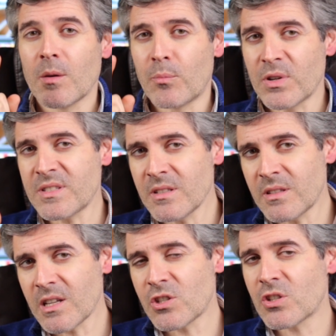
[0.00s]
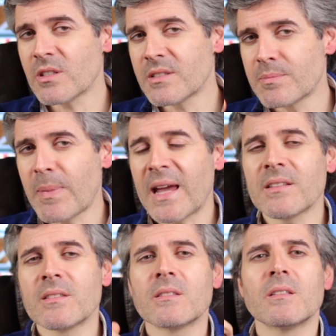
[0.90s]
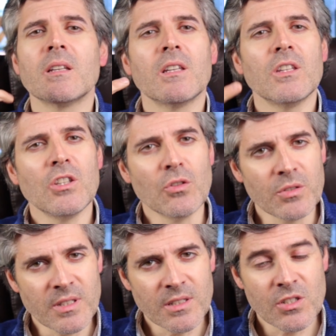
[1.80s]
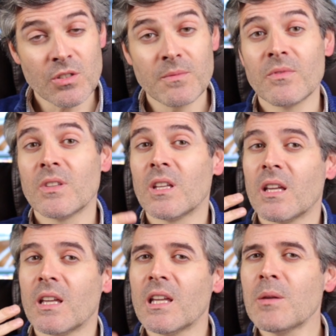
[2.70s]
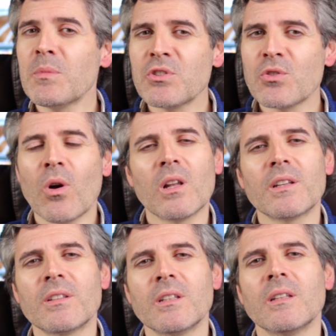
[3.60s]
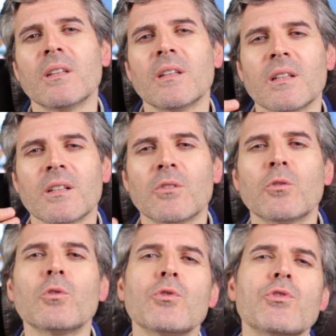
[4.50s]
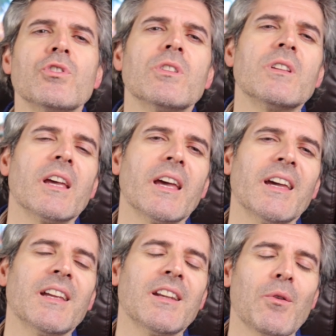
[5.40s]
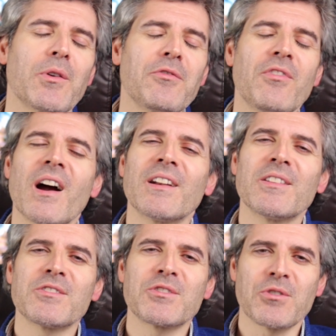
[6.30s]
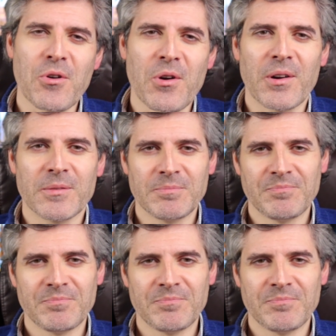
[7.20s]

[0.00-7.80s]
presentation and specs, usage, image quality, conclusion and our final score.